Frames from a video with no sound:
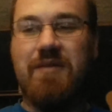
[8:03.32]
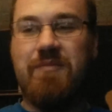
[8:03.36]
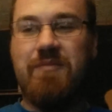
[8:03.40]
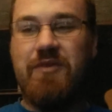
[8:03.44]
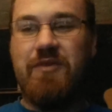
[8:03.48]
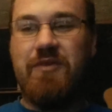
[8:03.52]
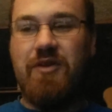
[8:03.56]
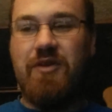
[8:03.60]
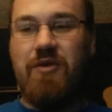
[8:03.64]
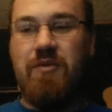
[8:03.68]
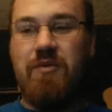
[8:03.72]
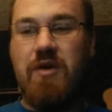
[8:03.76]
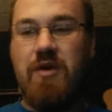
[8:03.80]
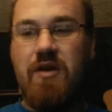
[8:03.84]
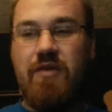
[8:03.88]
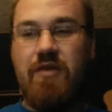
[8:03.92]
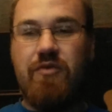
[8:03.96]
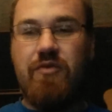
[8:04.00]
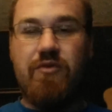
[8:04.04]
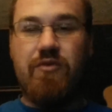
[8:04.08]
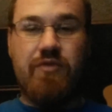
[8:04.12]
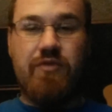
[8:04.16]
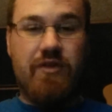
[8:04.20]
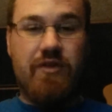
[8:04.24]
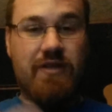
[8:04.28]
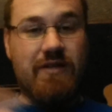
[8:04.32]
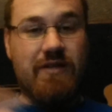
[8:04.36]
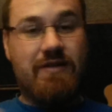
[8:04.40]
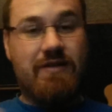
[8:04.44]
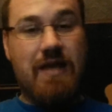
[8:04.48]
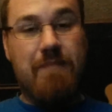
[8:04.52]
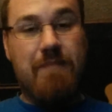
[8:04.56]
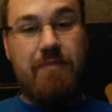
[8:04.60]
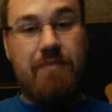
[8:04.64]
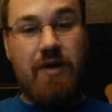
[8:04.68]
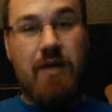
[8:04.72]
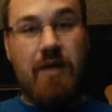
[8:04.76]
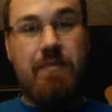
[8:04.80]
You know, that's a
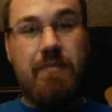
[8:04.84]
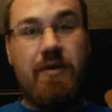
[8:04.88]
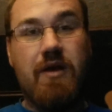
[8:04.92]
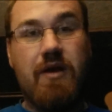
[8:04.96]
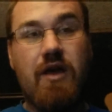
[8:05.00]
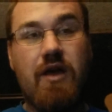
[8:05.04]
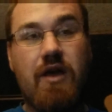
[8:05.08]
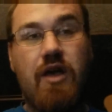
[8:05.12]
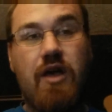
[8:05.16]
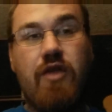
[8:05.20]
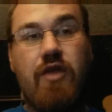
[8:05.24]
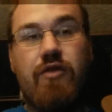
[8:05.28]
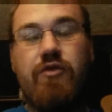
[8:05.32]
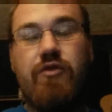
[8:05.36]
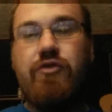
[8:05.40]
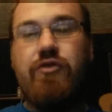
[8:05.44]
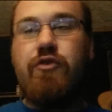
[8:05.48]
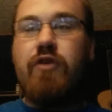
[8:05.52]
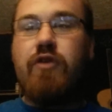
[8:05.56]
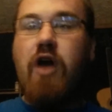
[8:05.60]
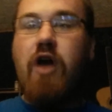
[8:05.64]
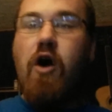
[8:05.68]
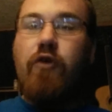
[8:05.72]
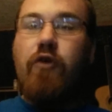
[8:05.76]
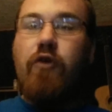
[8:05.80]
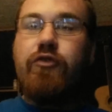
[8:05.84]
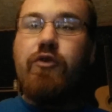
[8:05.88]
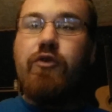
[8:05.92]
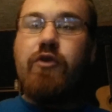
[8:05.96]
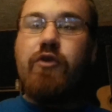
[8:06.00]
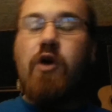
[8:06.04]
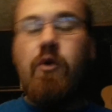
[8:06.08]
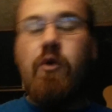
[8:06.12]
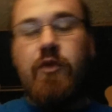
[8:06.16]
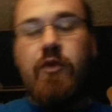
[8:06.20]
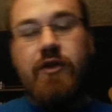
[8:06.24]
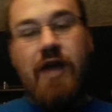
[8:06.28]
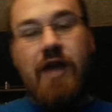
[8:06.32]
step up. You can also
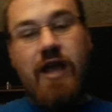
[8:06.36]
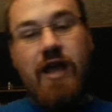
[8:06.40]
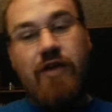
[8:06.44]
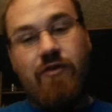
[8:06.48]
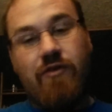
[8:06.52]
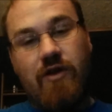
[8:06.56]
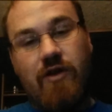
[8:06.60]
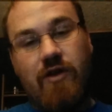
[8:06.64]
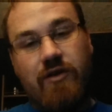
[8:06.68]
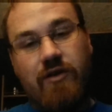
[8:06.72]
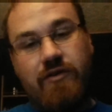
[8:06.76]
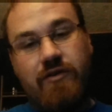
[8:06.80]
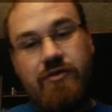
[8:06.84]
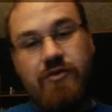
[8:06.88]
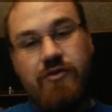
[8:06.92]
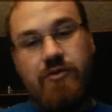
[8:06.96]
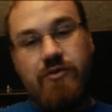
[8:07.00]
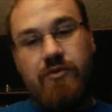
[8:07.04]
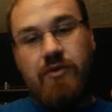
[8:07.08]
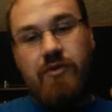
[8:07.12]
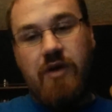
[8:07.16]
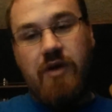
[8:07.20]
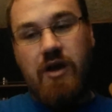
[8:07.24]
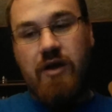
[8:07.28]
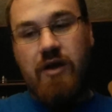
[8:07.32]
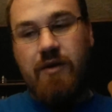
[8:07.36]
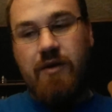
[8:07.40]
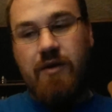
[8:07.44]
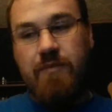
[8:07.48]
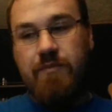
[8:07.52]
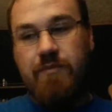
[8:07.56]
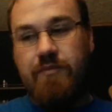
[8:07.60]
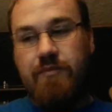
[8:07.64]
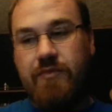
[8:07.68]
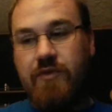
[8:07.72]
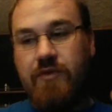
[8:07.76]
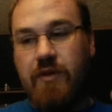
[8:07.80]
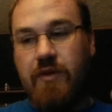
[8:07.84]
go the tank route too.
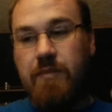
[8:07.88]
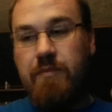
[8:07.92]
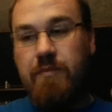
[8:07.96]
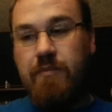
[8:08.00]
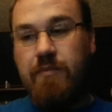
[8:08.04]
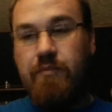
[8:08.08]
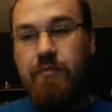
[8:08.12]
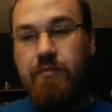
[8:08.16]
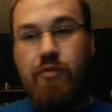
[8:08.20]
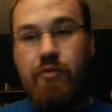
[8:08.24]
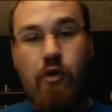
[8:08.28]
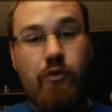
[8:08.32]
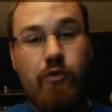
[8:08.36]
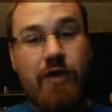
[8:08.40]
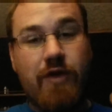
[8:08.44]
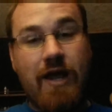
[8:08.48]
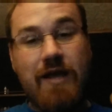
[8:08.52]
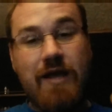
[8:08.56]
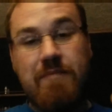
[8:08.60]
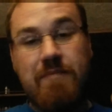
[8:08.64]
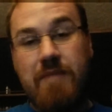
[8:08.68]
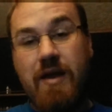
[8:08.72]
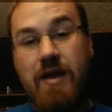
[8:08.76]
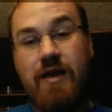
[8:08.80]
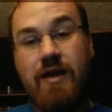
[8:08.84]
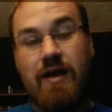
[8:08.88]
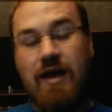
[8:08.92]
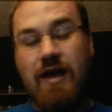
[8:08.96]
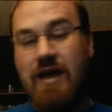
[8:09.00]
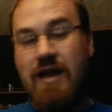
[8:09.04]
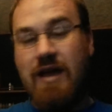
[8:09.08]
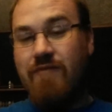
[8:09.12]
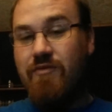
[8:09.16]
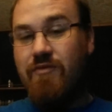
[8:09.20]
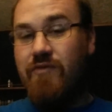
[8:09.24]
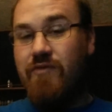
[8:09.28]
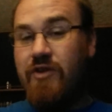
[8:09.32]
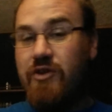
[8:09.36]
The Pro Tank Mega, I
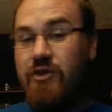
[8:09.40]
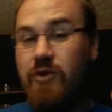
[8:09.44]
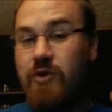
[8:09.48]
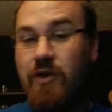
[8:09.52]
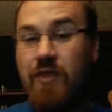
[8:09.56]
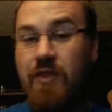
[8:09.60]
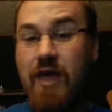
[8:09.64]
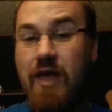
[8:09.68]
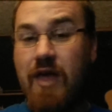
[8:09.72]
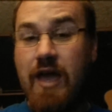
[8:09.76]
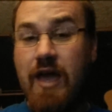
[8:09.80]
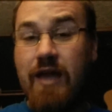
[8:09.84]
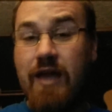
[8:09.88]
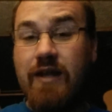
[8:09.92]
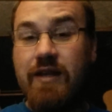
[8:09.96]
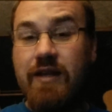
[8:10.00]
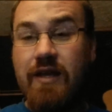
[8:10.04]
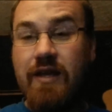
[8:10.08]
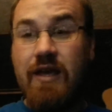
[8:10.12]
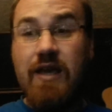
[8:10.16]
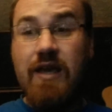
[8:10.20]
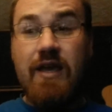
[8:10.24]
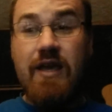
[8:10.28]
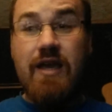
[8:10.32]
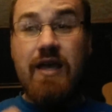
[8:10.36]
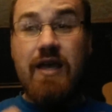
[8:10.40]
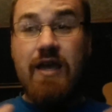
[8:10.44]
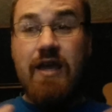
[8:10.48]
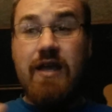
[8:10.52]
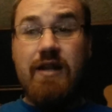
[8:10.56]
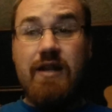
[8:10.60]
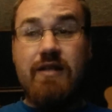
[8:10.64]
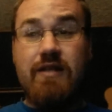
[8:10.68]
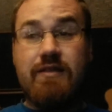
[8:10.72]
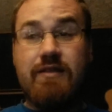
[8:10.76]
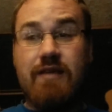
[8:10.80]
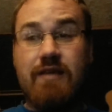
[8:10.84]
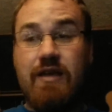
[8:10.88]
have a video on that.
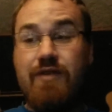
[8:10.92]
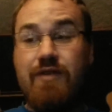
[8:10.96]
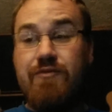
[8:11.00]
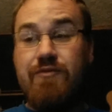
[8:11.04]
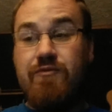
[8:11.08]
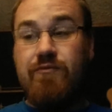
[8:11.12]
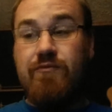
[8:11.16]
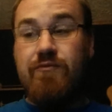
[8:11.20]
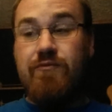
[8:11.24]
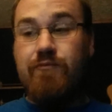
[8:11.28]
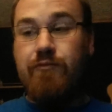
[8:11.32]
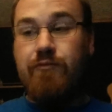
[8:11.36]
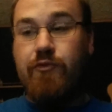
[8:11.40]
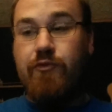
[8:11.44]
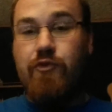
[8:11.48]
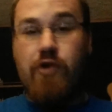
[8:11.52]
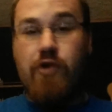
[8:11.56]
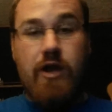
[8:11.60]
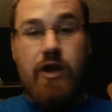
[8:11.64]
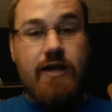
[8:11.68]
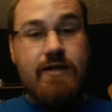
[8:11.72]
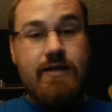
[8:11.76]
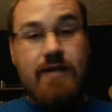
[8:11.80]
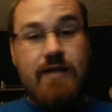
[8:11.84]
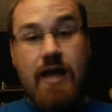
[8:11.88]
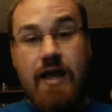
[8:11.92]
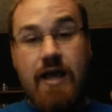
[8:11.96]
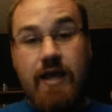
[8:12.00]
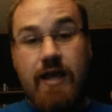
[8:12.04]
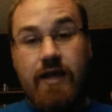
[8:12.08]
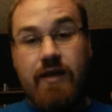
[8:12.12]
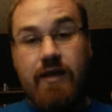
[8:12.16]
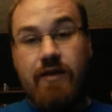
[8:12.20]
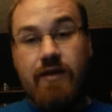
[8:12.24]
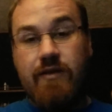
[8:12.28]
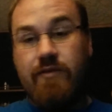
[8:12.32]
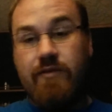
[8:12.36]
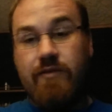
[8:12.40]
It is a great
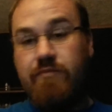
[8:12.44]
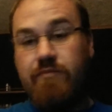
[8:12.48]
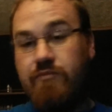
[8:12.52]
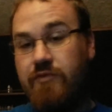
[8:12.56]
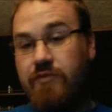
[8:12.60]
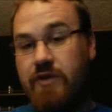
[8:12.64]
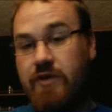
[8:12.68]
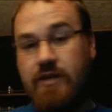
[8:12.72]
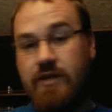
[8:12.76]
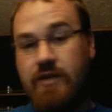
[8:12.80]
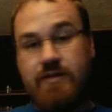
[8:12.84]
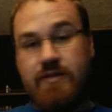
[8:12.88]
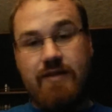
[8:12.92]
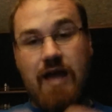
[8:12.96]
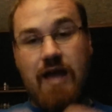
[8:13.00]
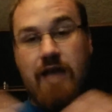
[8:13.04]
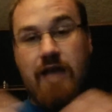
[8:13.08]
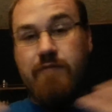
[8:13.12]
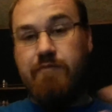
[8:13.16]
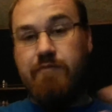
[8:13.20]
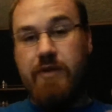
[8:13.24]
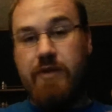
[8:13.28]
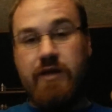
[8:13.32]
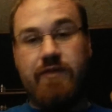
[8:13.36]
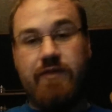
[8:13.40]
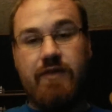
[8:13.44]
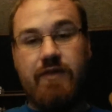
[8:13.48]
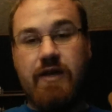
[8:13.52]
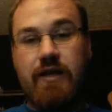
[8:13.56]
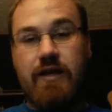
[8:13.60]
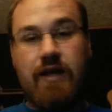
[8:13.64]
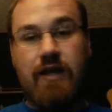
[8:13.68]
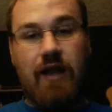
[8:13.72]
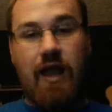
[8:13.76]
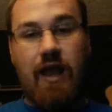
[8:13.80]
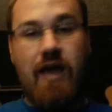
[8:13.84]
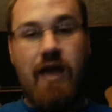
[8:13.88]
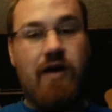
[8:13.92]
tank. It gets nice big
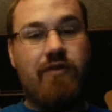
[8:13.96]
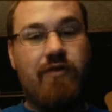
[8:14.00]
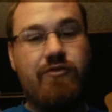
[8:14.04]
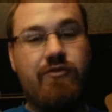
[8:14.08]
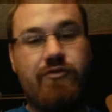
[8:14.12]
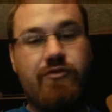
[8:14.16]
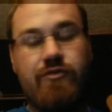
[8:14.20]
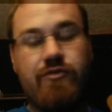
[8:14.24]
thick clouds.